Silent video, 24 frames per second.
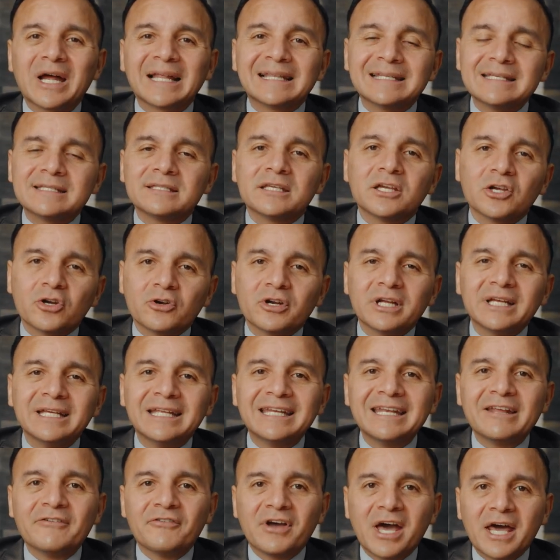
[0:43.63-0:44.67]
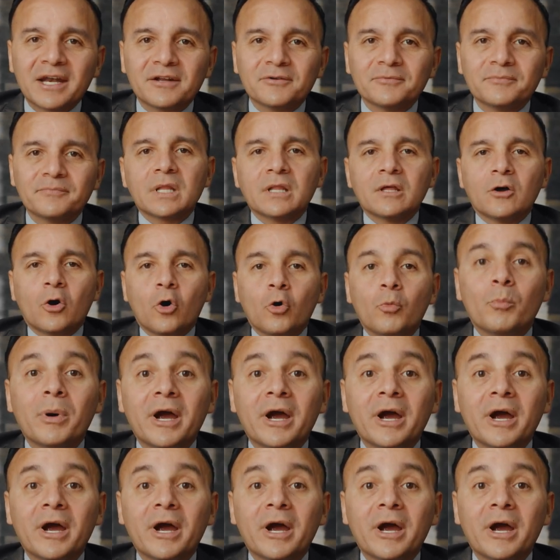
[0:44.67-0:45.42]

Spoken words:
at least here in Nevada. Home